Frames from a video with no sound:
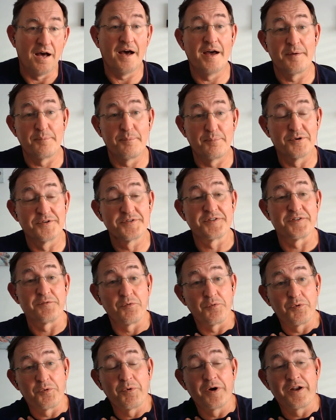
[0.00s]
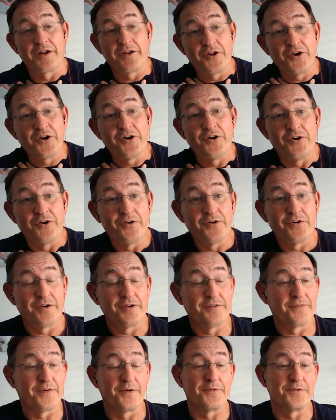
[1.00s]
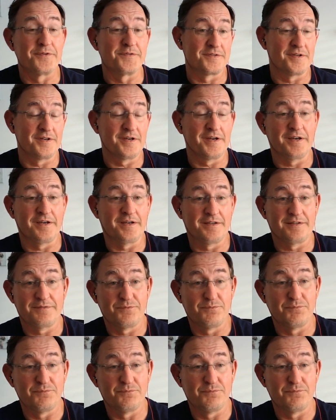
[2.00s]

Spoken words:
I personally would want to know, if I was like